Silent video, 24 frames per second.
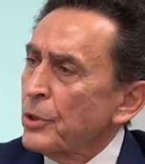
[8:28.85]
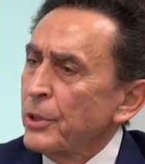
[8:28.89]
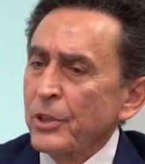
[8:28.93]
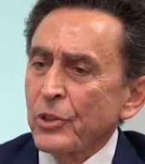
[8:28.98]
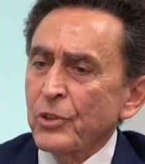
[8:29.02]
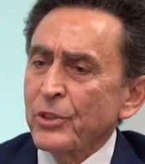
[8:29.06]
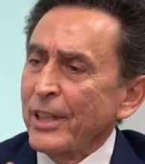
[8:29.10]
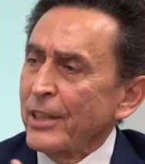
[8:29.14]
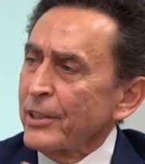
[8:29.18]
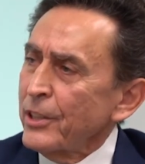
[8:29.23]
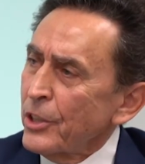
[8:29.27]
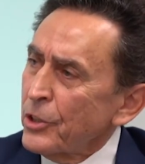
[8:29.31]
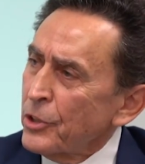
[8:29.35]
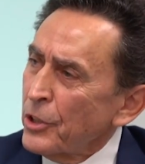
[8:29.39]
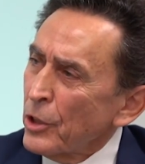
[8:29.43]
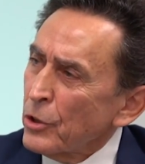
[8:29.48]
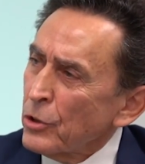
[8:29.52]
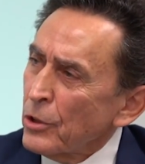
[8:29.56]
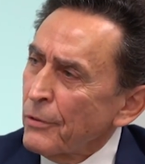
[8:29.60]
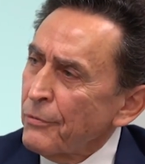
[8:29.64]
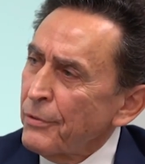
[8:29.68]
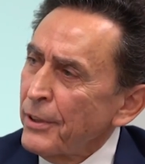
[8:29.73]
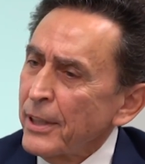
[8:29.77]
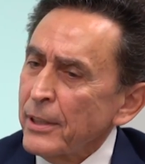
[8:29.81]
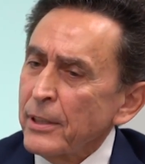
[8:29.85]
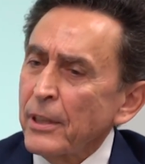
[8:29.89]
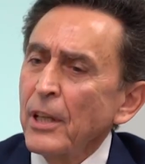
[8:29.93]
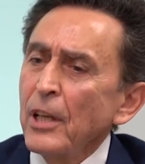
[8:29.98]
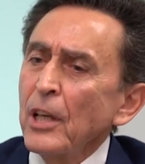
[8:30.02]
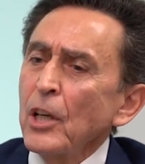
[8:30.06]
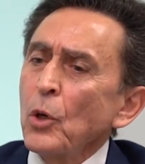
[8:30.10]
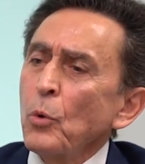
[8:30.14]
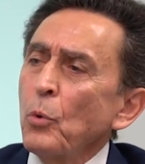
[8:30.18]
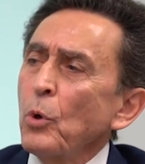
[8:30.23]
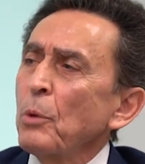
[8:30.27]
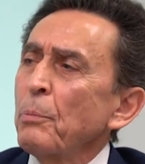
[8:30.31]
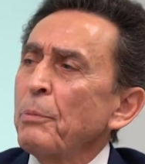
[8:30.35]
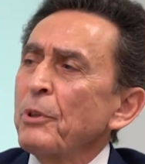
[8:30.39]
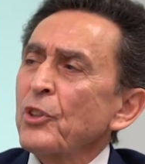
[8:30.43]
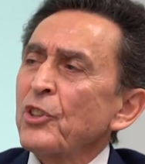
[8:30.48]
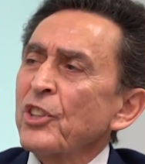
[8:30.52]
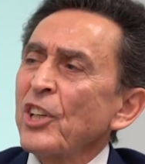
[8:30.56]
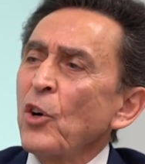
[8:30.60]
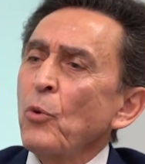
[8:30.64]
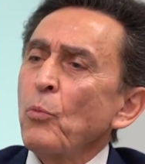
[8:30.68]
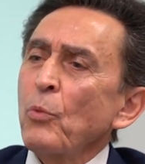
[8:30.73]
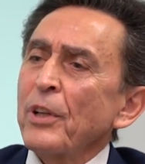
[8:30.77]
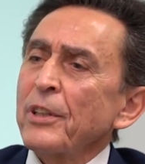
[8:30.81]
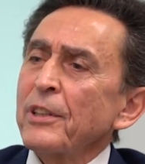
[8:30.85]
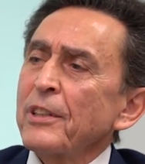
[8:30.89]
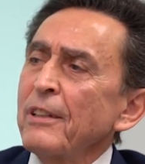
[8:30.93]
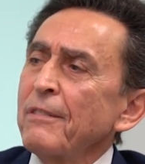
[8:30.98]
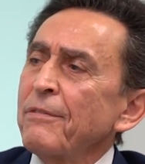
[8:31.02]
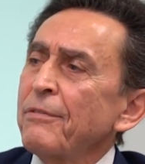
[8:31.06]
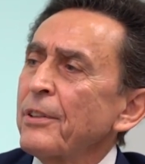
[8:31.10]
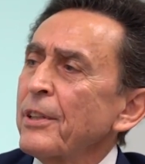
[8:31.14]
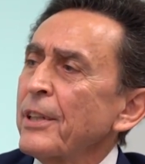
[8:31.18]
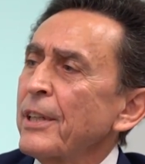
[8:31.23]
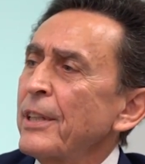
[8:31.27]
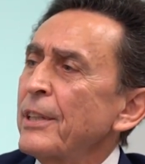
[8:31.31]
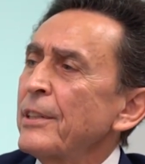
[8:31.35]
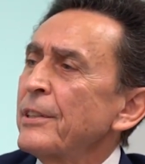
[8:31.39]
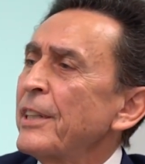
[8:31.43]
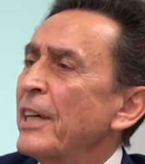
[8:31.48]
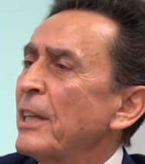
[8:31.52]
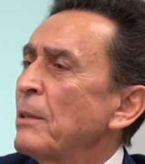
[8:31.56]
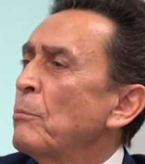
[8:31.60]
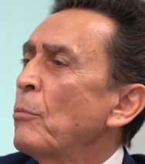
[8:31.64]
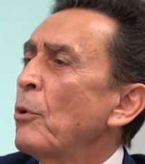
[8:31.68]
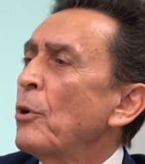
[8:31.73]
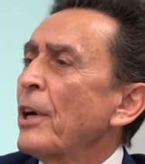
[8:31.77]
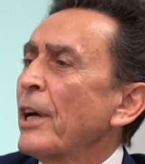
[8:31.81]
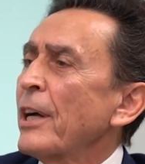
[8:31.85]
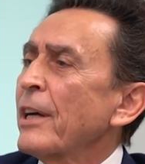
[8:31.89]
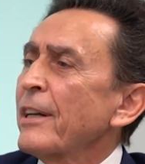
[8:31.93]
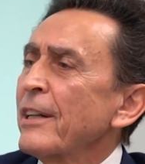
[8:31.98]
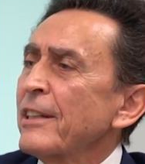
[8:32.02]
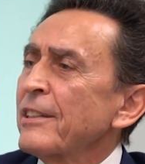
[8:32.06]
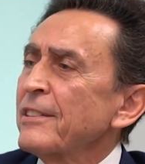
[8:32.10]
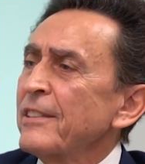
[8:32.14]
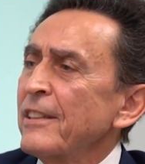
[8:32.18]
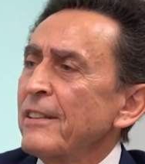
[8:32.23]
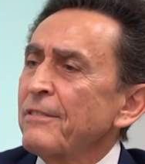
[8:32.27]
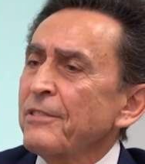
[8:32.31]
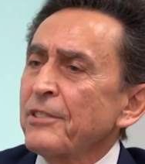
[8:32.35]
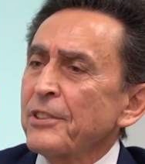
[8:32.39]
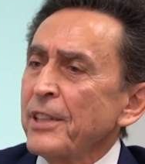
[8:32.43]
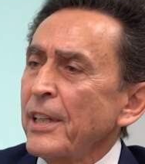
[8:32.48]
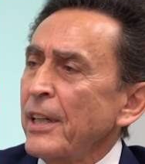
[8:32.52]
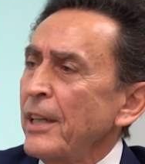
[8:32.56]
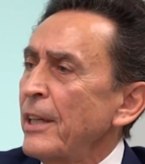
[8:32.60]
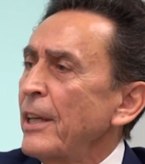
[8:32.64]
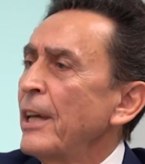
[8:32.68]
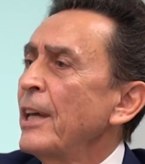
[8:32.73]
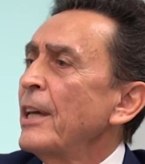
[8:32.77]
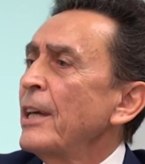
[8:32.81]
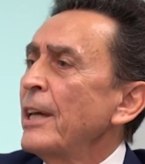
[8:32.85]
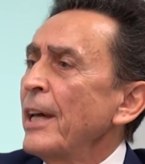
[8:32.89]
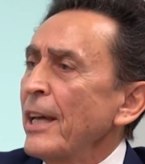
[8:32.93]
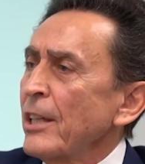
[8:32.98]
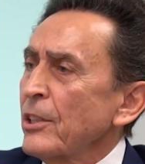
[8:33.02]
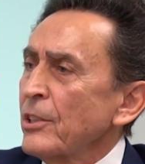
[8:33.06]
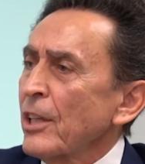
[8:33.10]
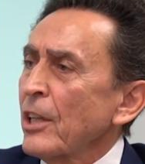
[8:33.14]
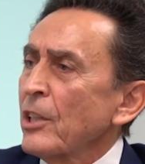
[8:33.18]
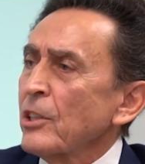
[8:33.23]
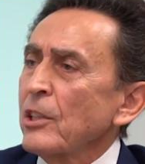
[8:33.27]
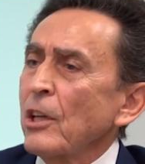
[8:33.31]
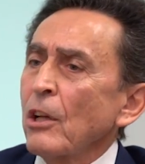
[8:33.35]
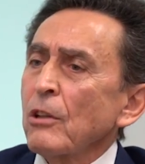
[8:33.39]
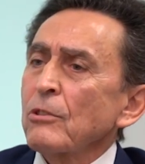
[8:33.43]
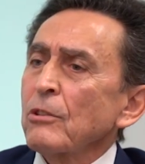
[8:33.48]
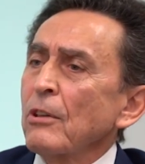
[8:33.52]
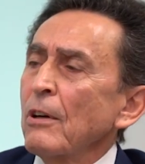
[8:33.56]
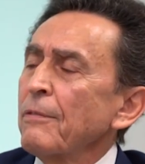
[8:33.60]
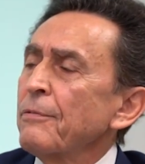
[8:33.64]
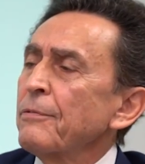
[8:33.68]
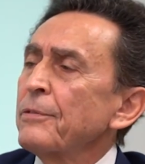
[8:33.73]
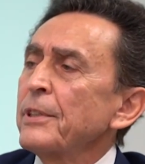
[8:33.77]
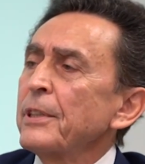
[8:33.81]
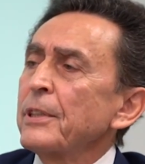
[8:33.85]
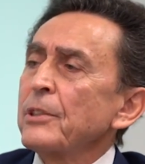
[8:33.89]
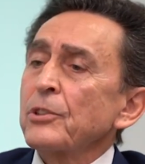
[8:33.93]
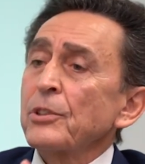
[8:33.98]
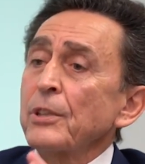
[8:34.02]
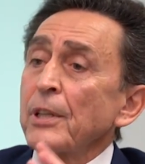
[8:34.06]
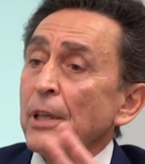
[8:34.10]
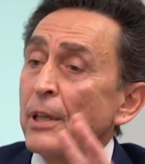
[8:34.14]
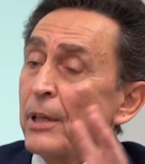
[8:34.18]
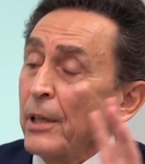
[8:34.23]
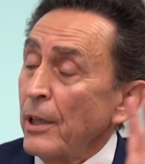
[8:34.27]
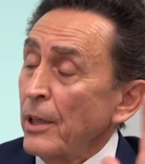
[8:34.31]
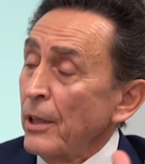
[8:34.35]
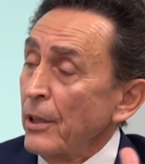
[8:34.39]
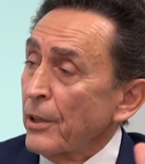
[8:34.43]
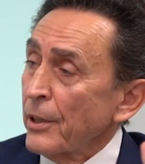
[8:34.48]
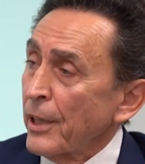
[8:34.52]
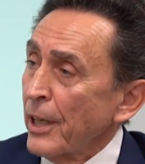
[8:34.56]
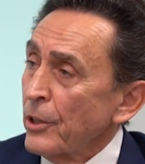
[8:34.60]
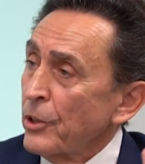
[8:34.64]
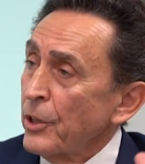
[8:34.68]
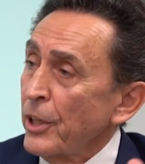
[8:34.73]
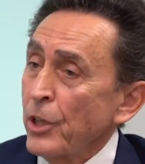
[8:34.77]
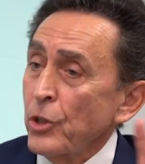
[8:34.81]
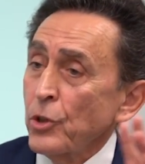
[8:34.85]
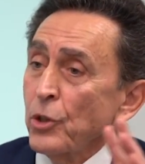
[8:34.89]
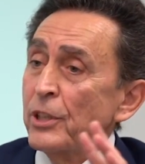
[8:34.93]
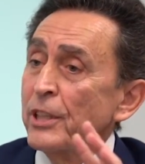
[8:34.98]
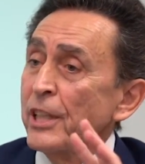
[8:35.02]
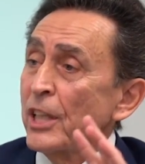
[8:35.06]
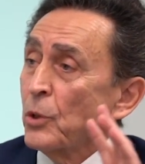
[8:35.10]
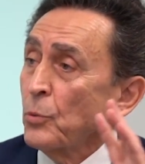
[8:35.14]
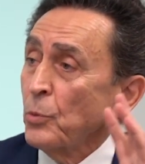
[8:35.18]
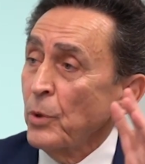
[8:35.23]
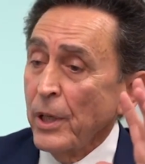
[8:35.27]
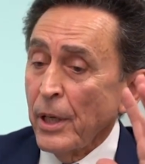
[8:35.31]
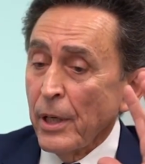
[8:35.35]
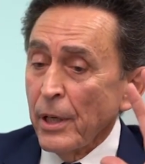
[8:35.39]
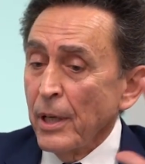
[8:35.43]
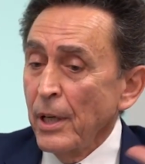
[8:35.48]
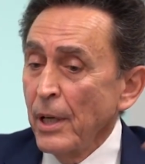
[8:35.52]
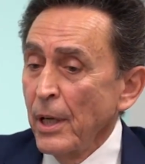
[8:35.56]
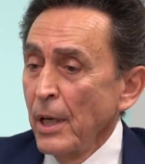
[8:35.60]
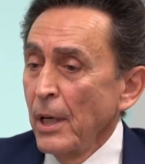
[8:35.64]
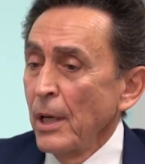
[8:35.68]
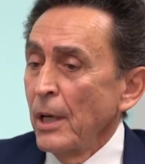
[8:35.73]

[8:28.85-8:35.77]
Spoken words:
The statistics of it will be somewhat different and more aggressive, say, as a result of this radiation that we are